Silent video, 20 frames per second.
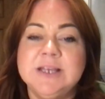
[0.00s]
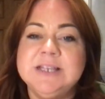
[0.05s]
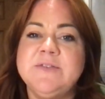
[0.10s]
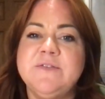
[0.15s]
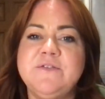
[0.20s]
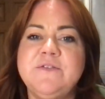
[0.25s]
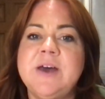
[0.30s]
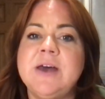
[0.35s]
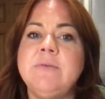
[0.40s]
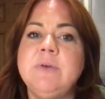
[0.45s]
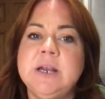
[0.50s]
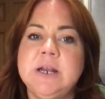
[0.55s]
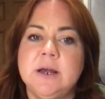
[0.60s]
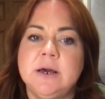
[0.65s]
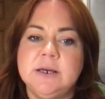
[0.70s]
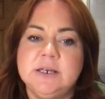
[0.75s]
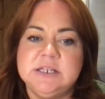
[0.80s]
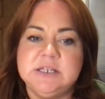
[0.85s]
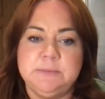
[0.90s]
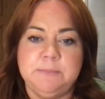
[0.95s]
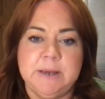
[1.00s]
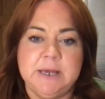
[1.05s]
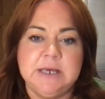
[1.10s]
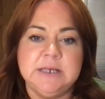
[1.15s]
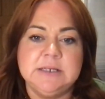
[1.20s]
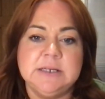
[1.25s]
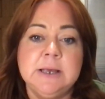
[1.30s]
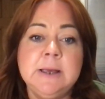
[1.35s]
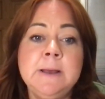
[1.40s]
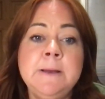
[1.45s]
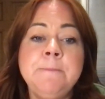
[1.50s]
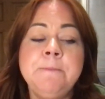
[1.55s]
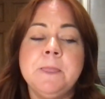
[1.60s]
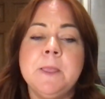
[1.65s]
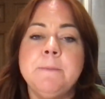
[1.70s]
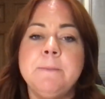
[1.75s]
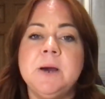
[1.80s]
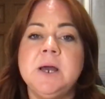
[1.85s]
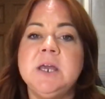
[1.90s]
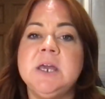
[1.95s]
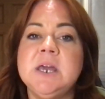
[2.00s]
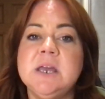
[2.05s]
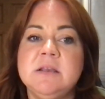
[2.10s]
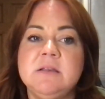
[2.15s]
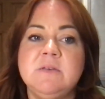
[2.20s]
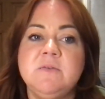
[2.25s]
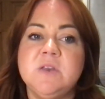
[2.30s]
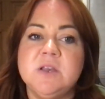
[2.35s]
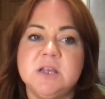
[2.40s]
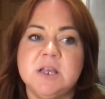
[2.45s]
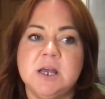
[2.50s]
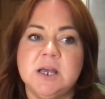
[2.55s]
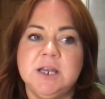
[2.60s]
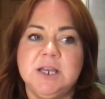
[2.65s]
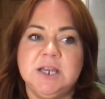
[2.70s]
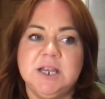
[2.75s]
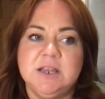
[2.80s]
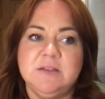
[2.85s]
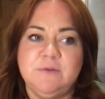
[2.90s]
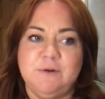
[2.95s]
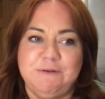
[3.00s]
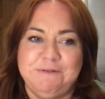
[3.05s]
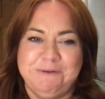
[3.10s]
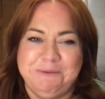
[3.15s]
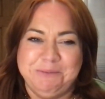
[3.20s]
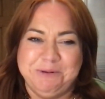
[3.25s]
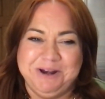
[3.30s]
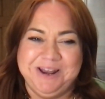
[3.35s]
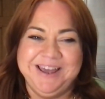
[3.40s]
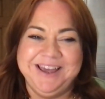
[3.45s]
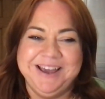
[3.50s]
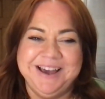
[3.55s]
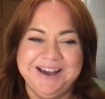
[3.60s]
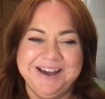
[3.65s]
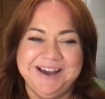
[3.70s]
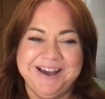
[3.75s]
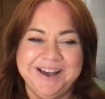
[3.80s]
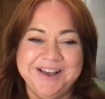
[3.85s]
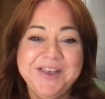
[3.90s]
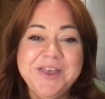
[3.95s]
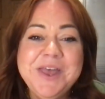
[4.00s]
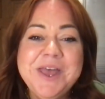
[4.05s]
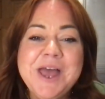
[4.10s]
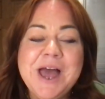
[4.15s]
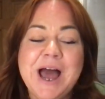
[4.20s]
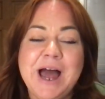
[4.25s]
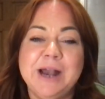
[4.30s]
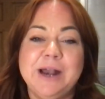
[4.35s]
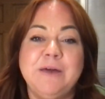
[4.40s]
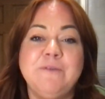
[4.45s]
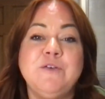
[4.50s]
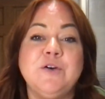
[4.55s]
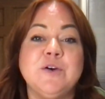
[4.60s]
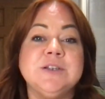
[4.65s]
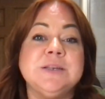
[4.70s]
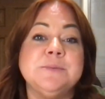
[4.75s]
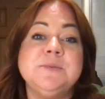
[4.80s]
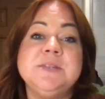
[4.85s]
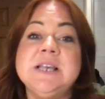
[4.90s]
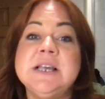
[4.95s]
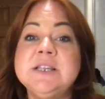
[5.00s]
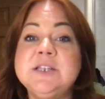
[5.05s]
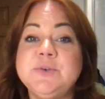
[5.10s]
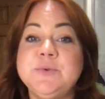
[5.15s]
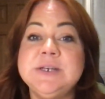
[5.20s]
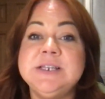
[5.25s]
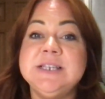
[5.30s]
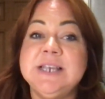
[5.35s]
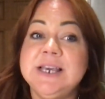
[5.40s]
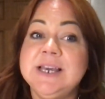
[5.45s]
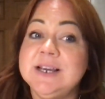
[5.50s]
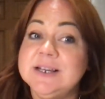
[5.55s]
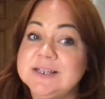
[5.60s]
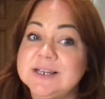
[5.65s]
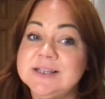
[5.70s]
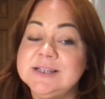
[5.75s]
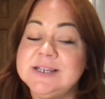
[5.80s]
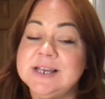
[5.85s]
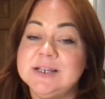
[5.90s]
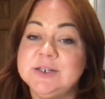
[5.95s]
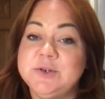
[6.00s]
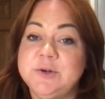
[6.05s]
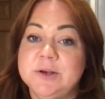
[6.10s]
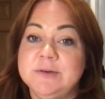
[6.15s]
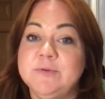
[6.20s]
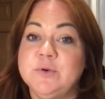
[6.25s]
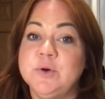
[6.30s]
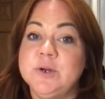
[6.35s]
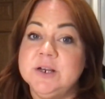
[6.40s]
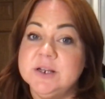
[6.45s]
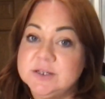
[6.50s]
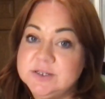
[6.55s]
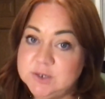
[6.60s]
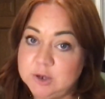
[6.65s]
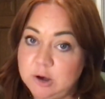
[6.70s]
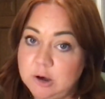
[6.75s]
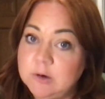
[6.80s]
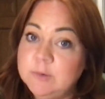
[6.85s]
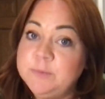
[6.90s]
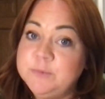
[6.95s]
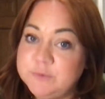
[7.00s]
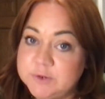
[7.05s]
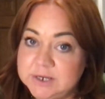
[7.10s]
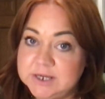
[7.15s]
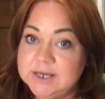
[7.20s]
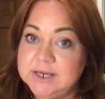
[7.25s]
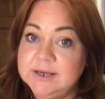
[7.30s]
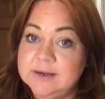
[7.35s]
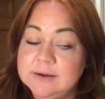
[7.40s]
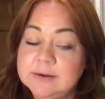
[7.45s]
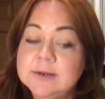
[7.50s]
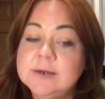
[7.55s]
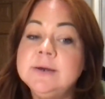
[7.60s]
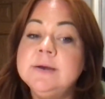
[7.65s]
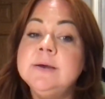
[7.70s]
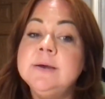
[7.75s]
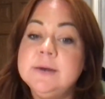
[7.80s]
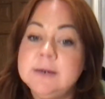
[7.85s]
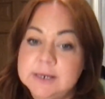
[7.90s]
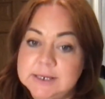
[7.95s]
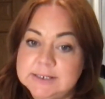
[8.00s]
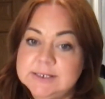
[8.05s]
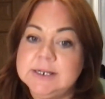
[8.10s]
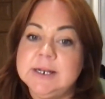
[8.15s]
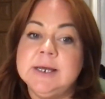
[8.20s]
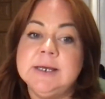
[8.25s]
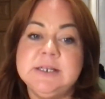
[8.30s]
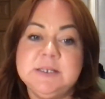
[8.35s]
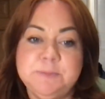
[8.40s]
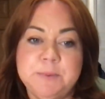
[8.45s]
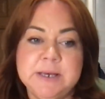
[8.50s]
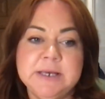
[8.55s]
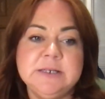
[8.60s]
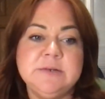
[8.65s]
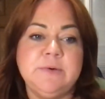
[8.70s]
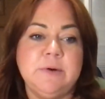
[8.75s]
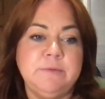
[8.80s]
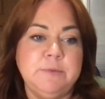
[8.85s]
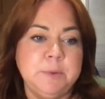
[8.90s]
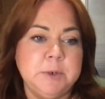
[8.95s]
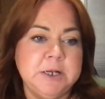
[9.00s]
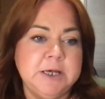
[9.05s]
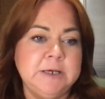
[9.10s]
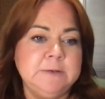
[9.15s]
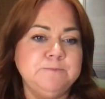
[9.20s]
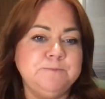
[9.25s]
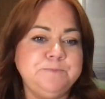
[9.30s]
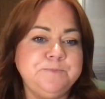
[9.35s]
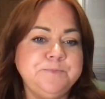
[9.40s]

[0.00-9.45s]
It's a very nice space. My kids have designed it for everybody. And I've got some sensory seekers and sensory avoiders, so hopefully it's a nice space for everybody.